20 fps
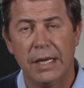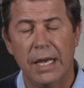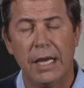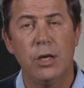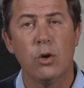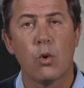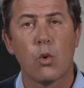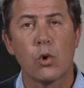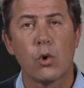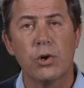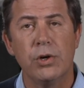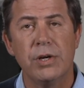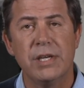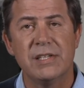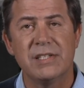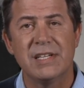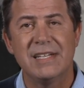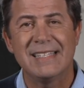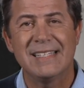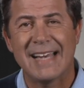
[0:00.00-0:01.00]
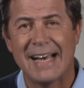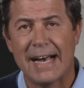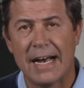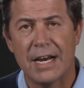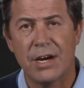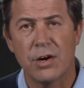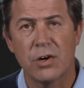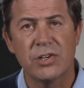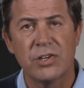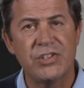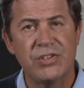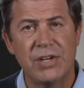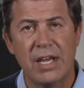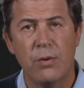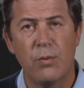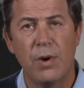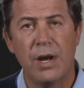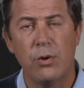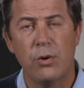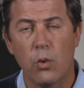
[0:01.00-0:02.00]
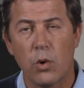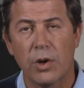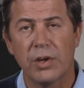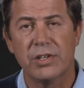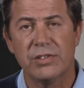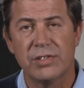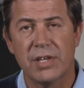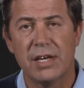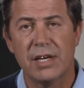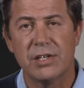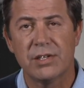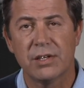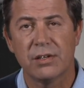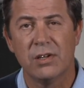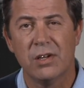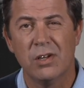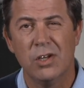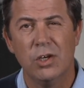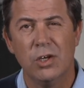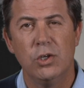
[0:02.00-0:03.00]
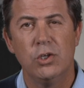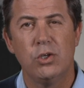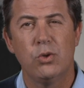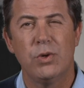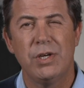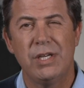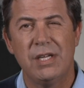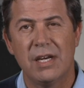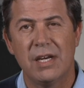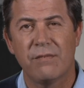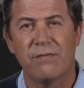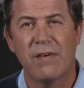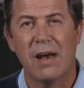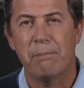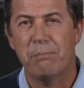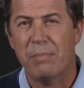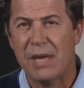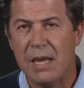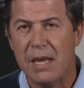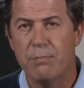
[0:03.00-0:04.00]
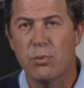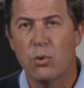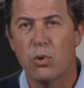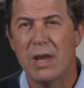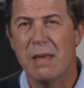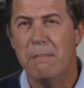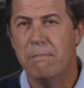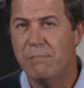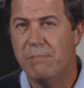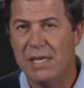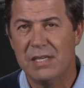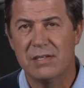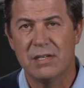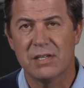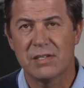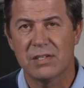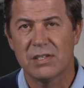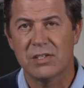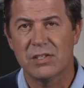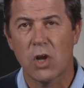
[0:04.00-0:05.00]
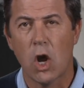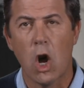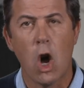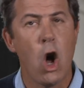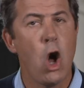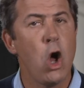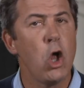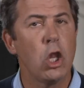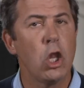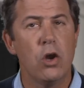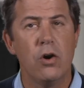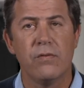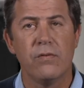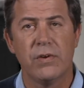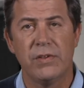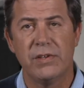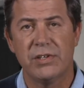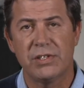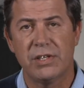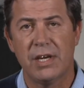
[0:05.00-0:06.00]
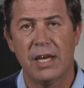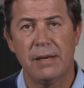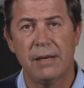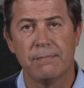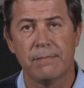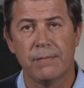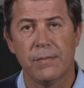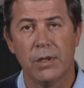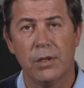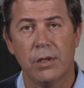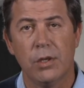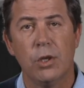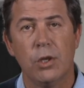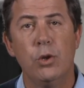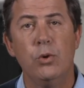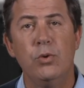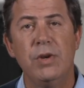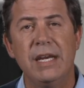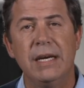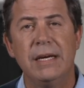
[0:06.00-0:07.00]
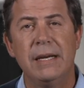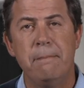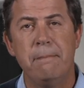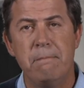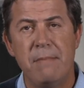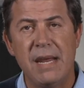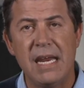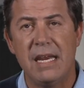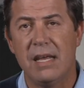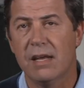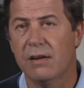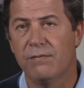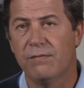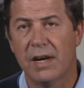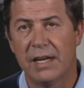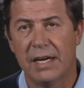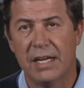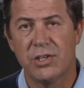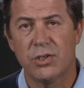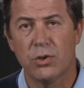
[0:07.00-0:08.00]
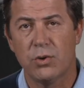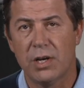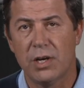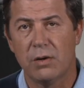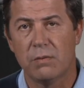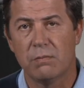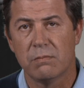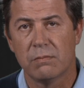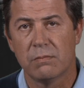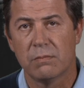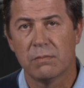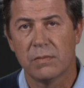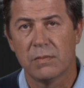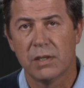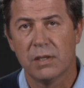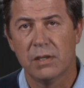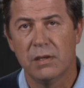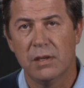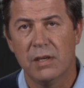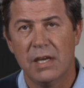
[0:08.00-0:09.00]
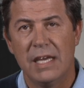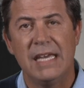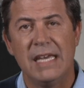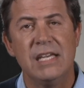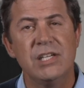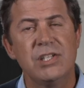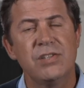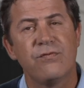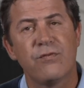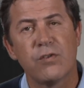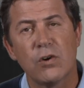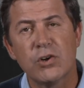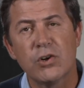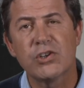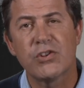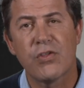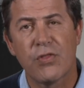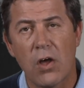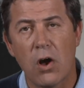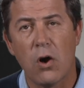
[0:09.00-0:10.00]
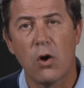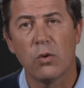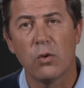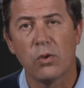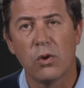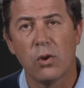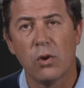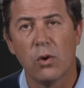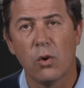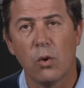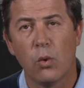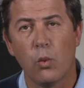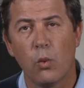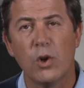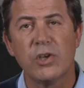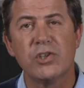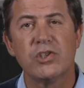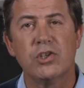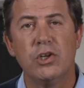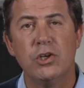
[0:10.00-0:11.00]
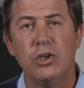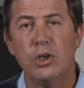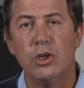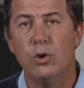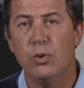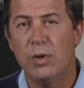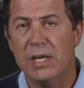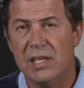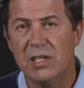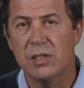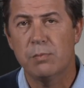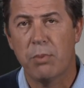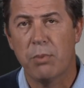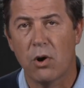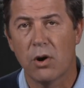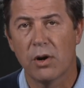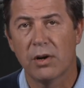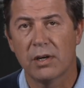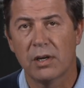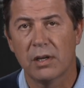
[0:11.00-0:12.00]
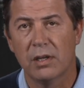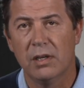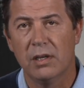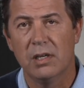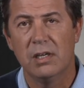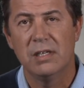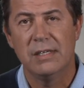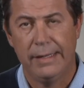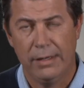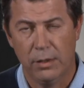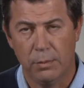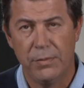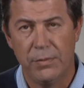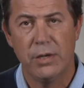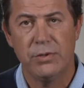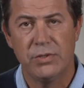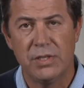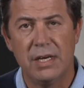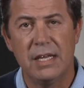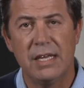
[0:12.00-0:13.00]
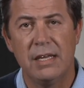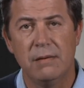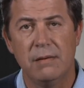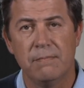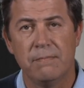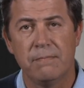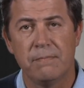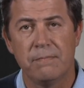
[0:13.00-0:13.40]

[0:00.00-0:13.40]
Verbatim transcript: and ordered his entire statewide organization to identify people and businesses all over the state who needed immediate financial help. His first thought was to do his part to help those in need.